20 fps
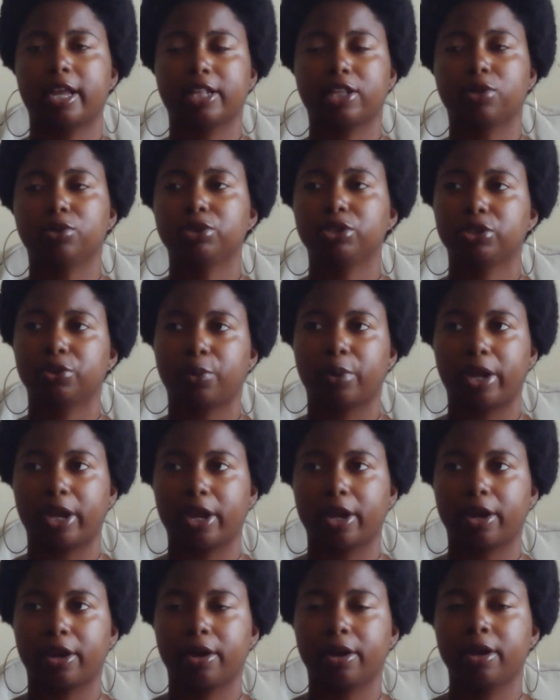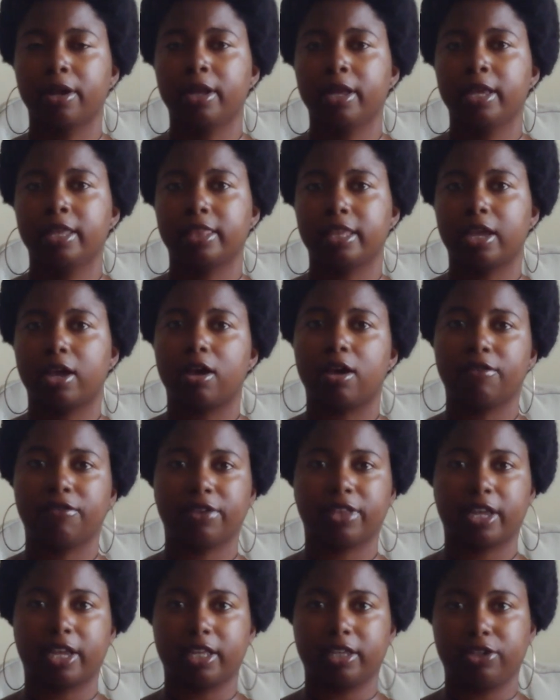I know Square, they offer
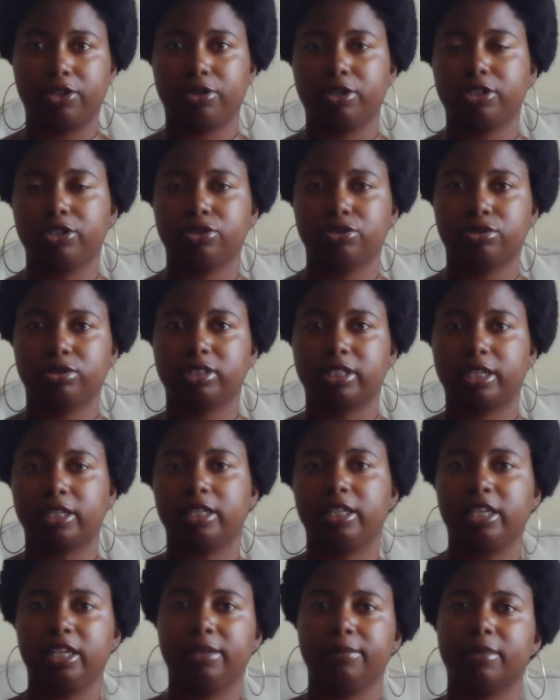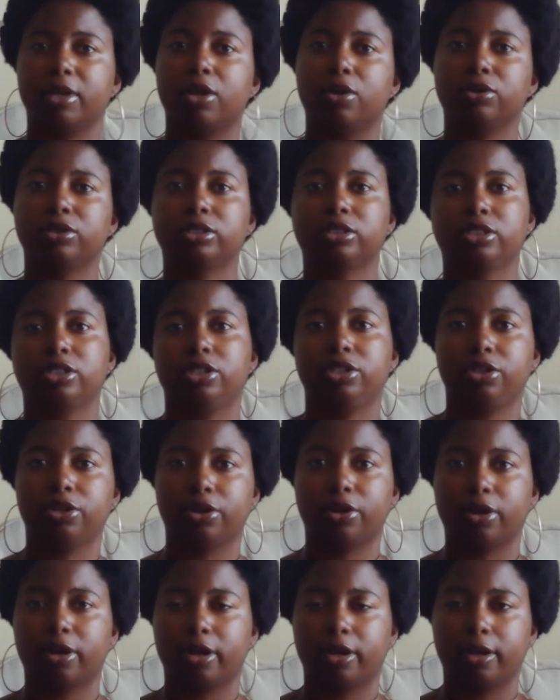that. You can send emails to
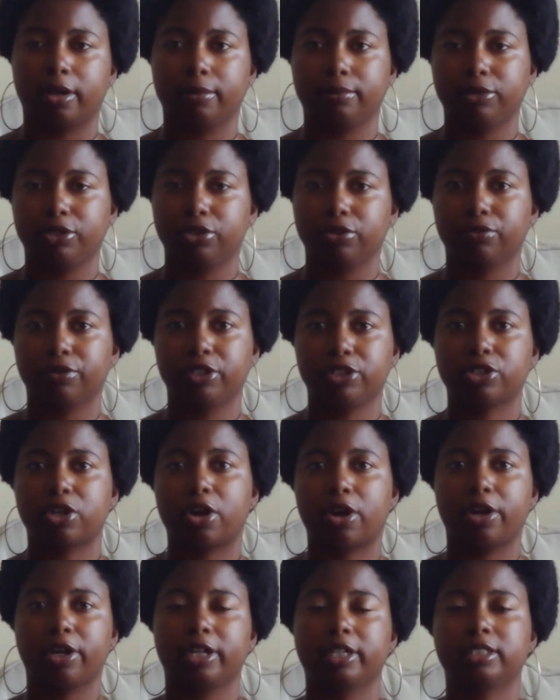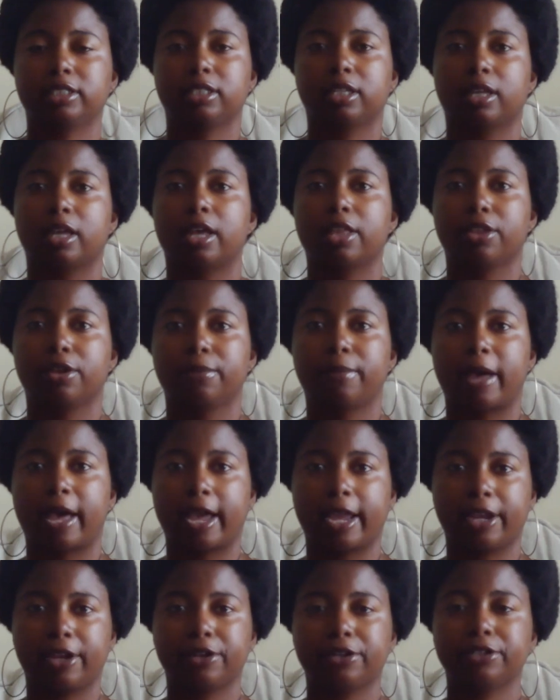your, retarget to other
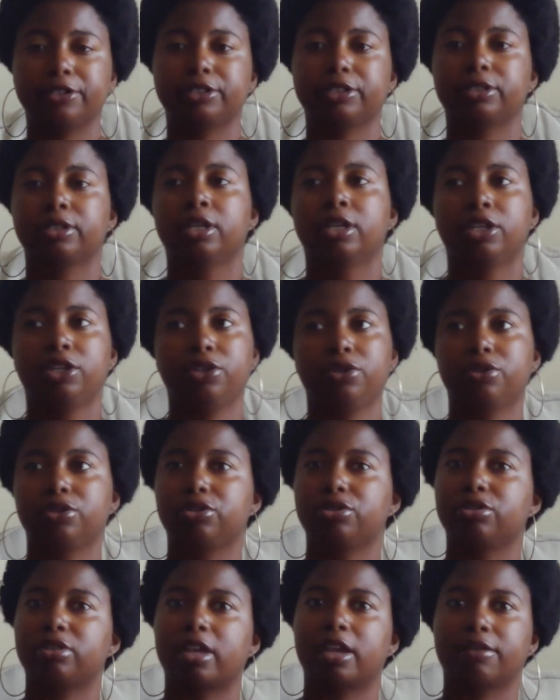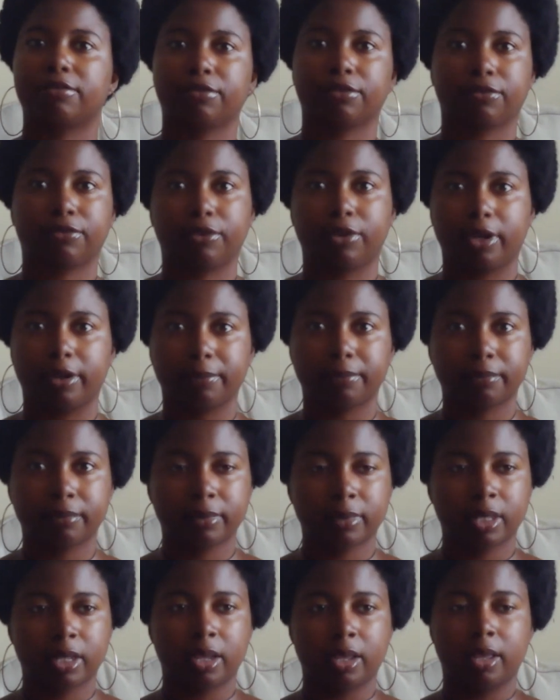buyers. You can do that for free.
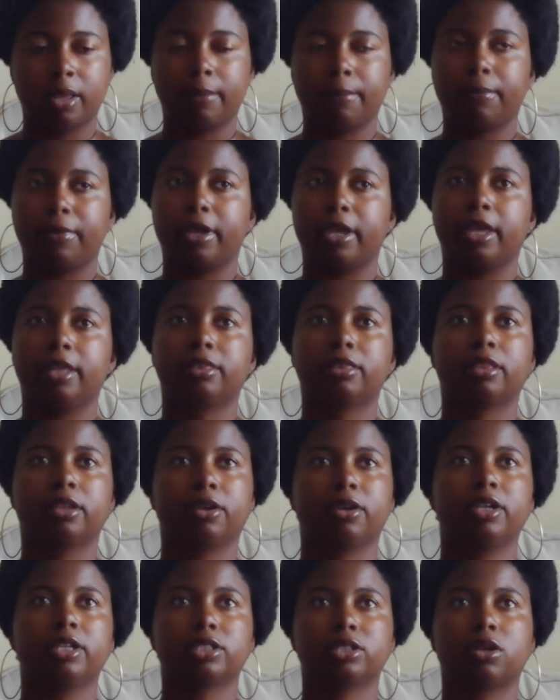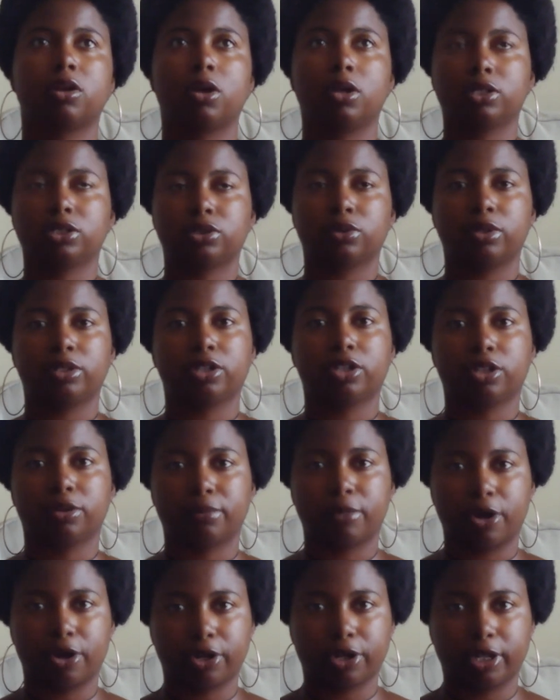But there is also another
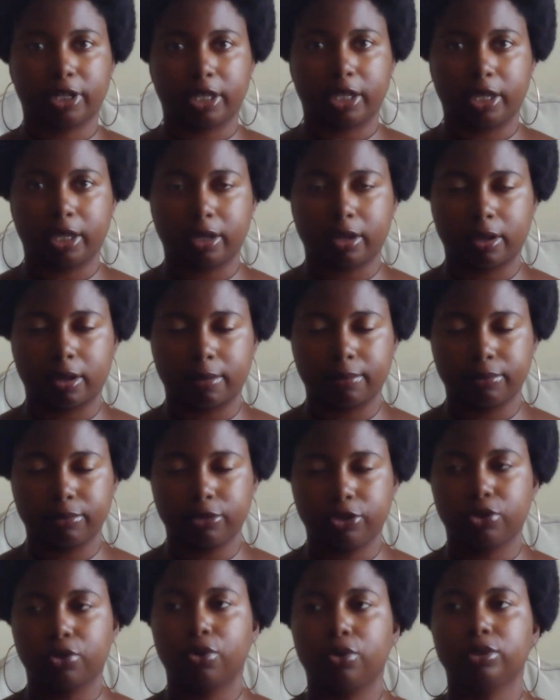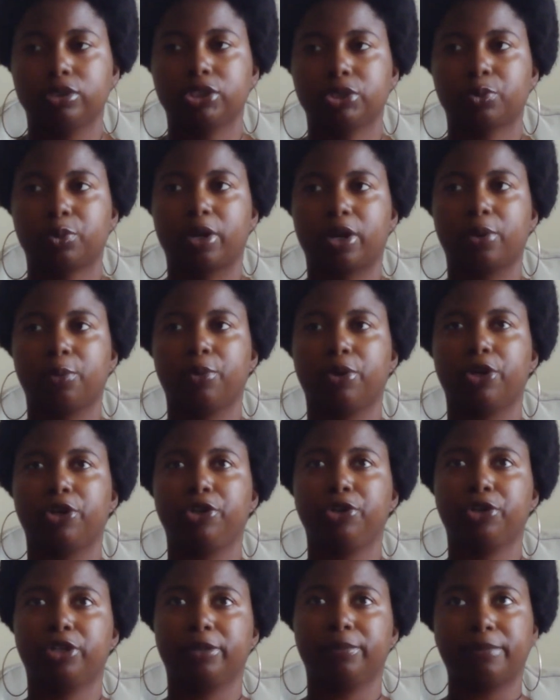marketing, on Square where
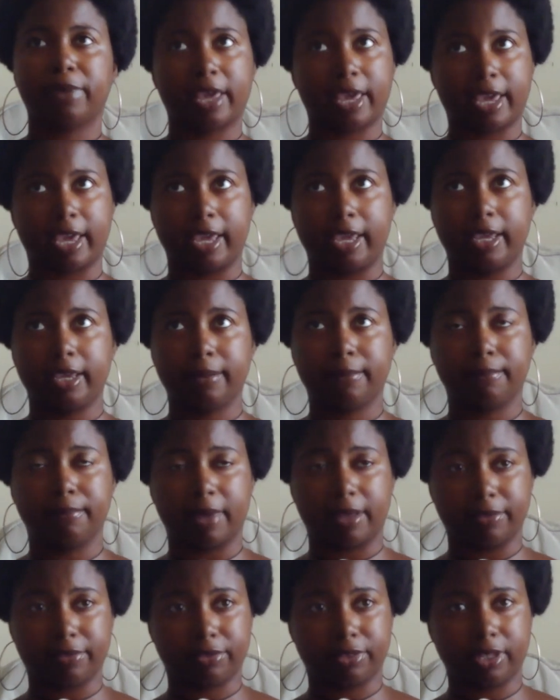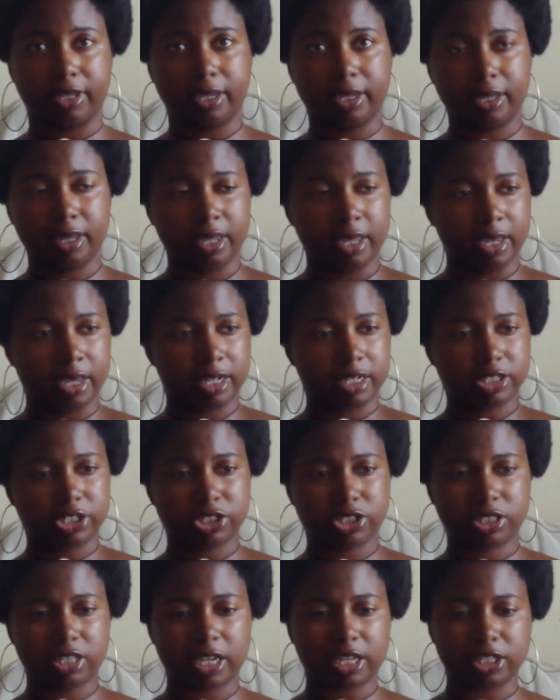you can pay monthly, and it's
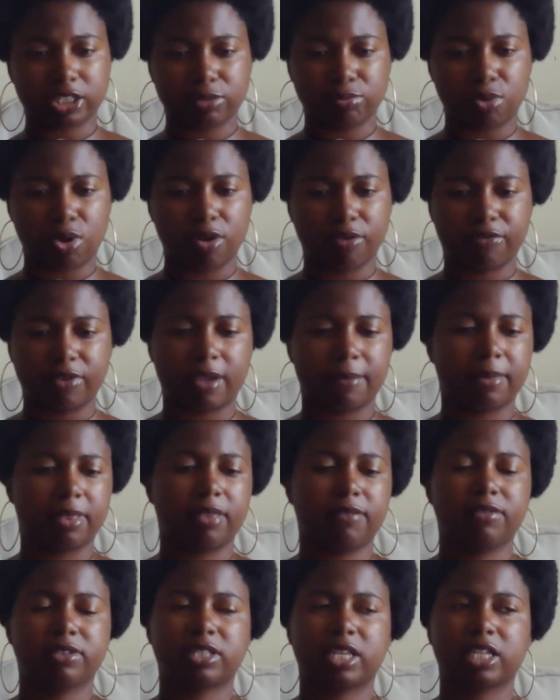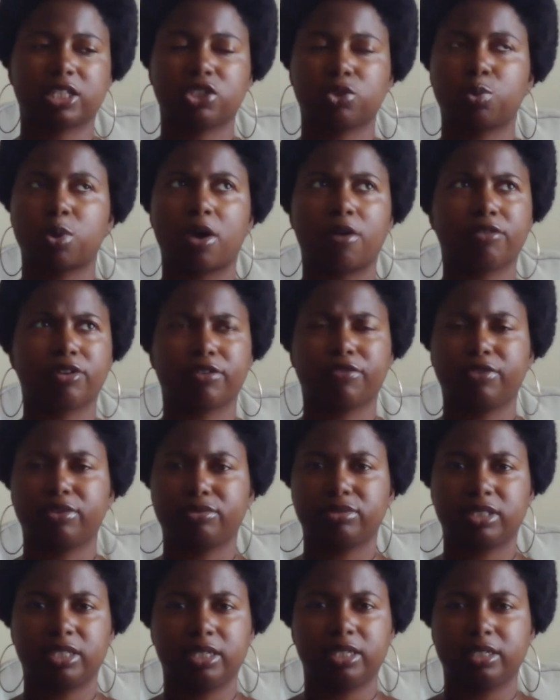just like a small fee. I believe it's like $12 to
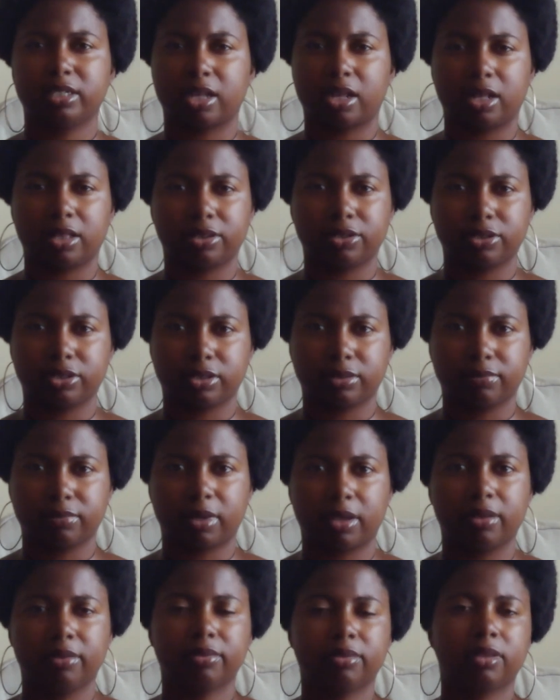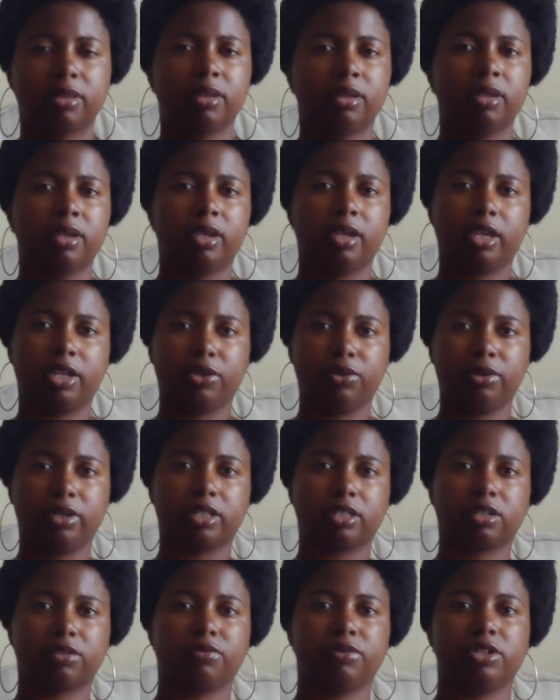$15 a month, and you
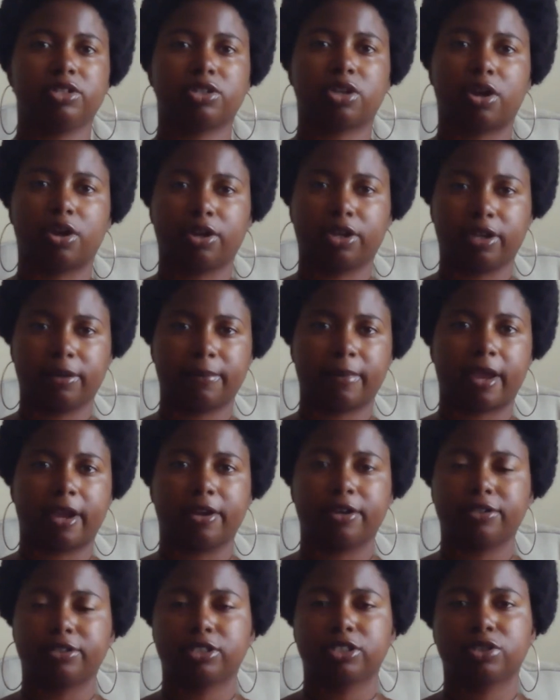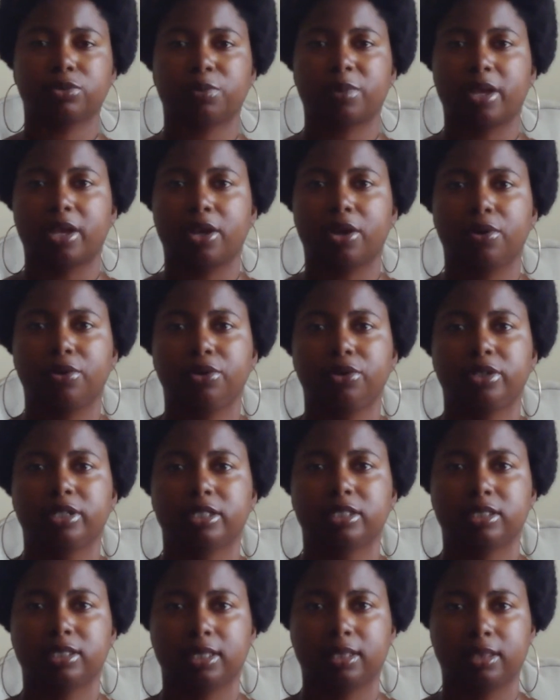get the retarget buyers as well, and you
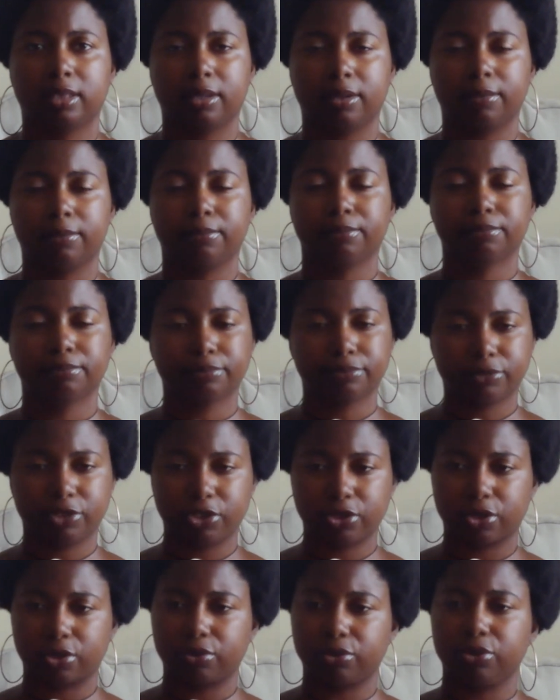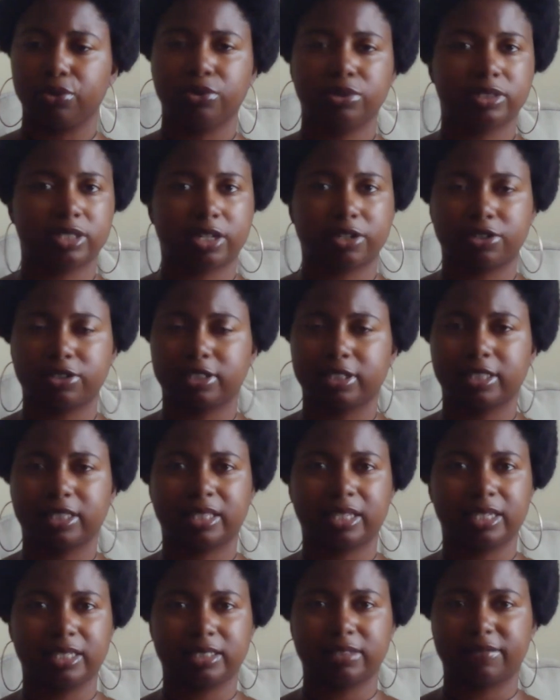can send them, newsletters and
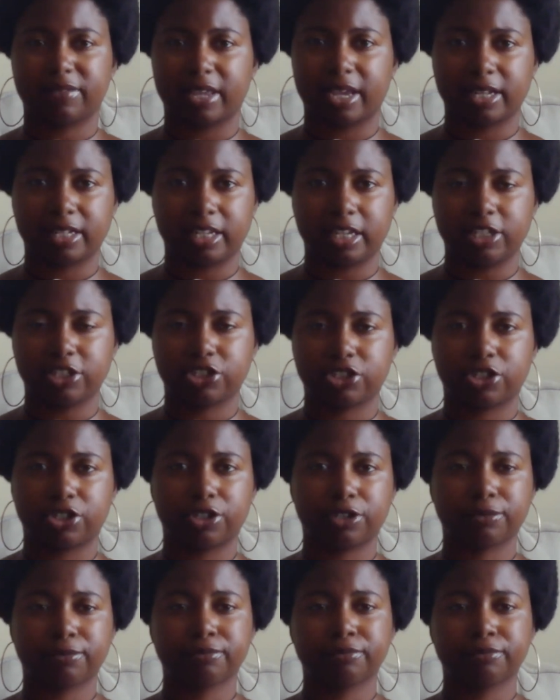things of that nature.